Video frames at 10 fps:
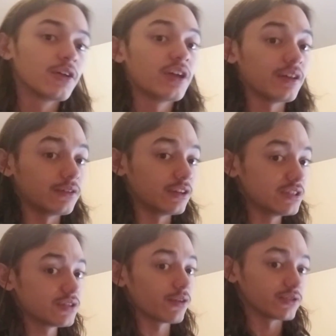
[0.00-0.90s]
And
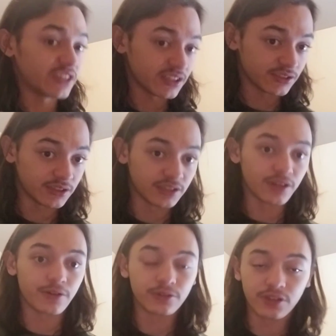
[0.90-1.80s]
each of those stacks is
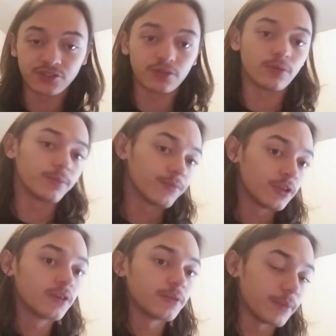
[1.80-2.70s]
another additional
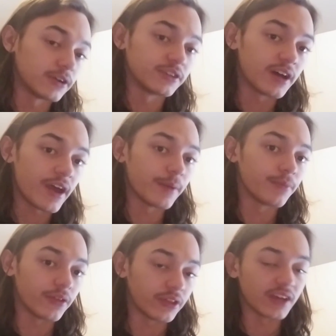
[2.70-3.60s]
amount of time
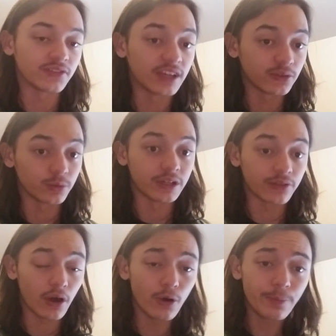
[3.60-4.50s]
that the exit gates will take
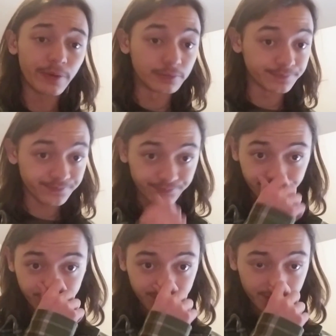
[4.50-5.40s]
to open.
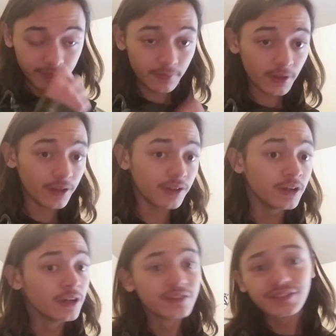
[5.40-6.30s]

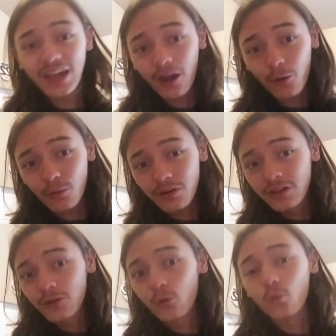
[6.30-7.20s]
Now,
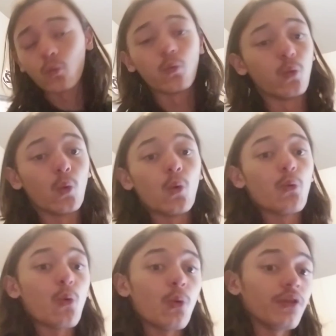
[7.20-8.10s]

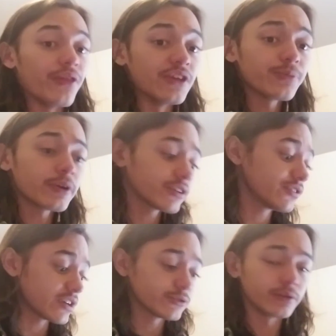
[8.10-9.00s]
this perk is
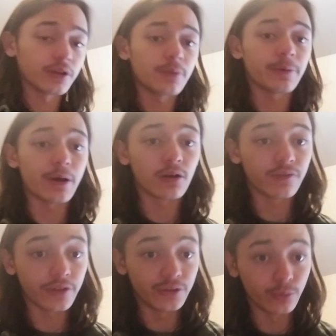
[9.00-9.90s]
actually a lot more
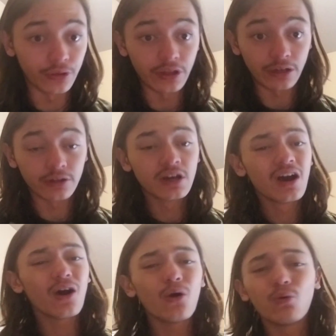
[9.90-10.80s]
powerful than you would think.
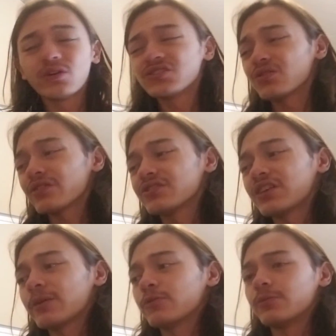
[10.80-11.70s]
Oh, what is all this
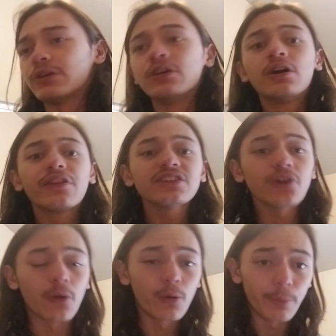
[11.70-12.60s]
time going to be? That's a
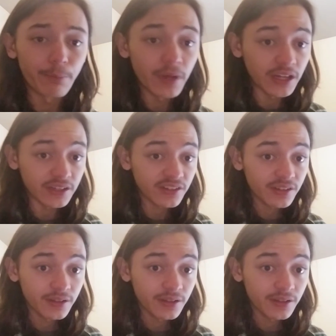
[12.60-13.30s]
whole minute.